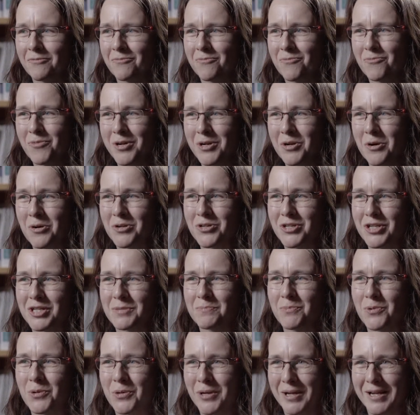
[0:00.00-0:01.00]
we're not
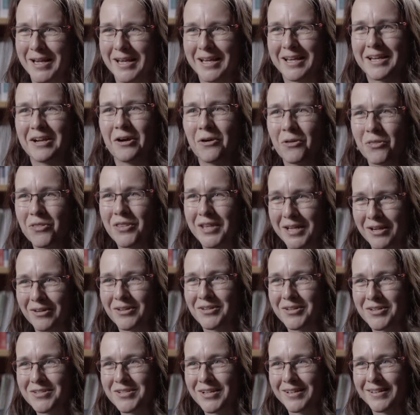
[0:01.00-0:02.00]
just putting any old thing
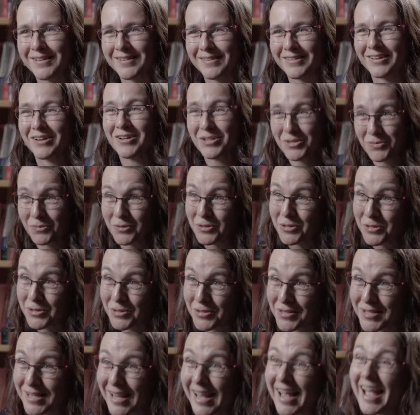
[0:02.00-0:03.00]
onto those
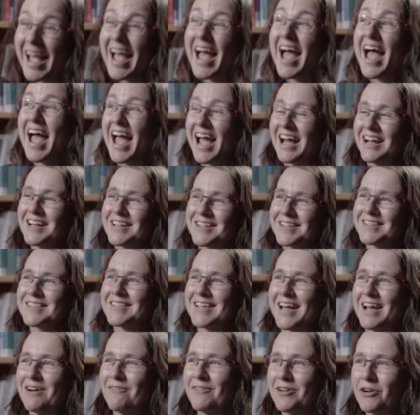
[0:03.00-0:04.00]
wounds, and
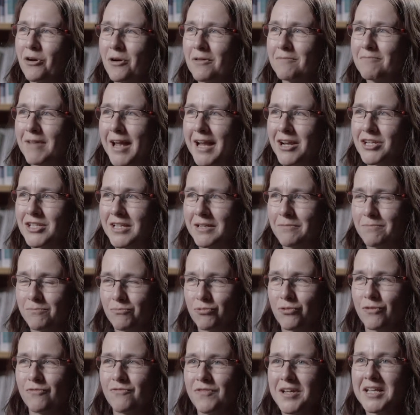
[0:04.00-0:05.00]
that we're not actually
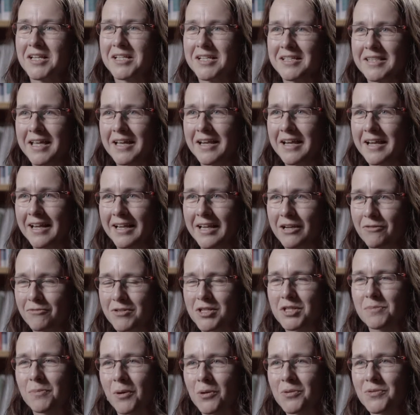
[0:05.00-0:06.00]
preventing that healing
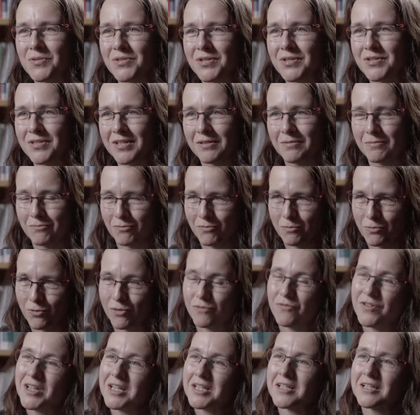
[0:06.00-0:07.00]
responses and
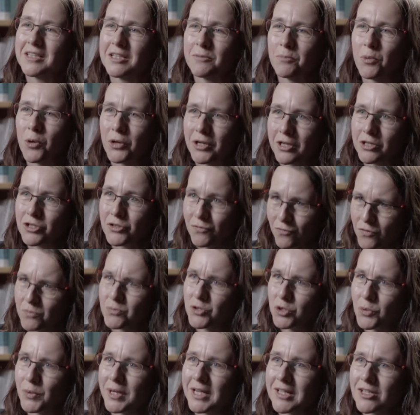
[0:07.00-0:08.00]
preventing the body
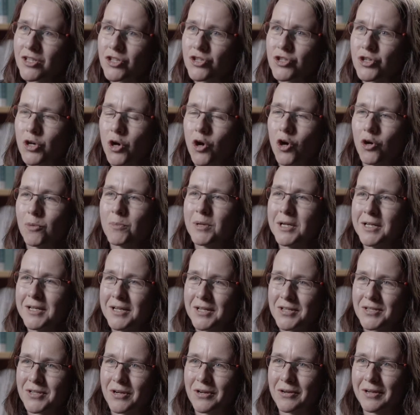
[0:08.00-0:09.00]
from doing its job.
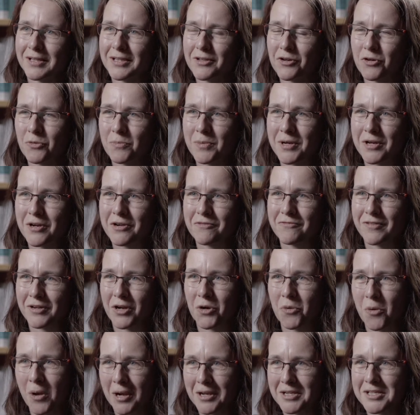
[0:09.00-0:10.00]
So a little bit of a
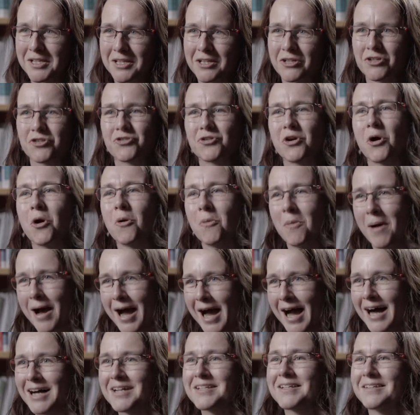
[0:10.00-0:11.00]
quality control
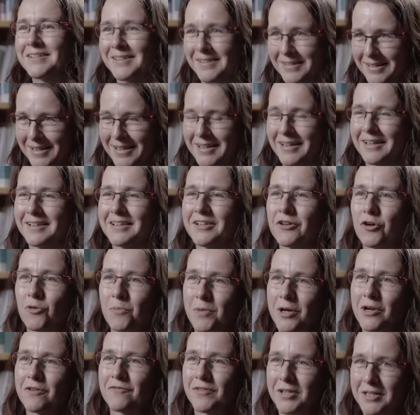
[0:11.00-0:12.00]
part and a little
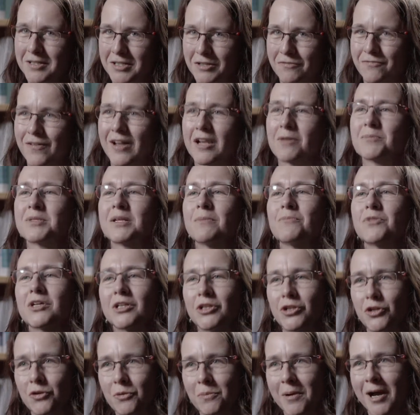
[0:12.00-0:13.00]
bit of a develop
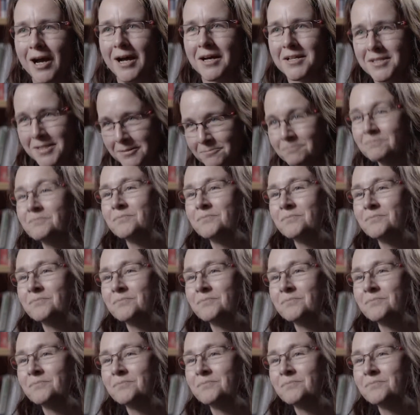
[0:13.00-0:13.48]
something new part.